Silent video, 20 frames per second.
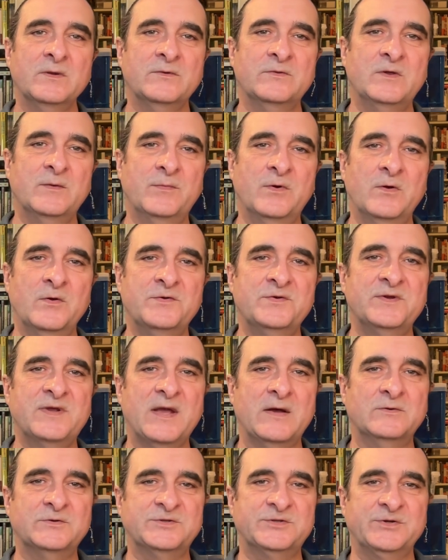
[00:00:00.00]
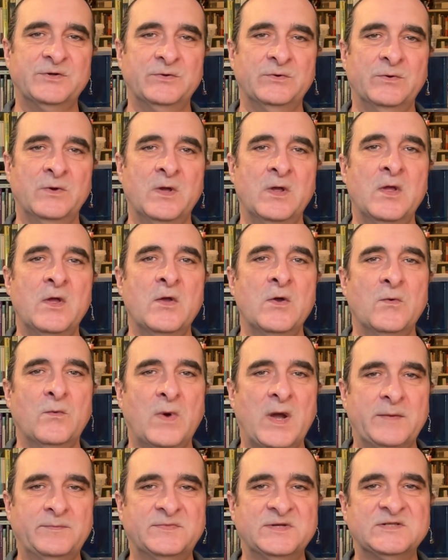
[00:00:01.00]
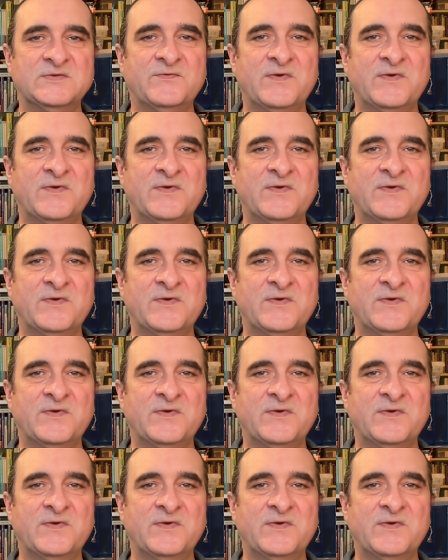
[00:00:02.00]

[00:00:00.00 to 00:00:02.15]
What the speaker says: The blonde gaucho wiped his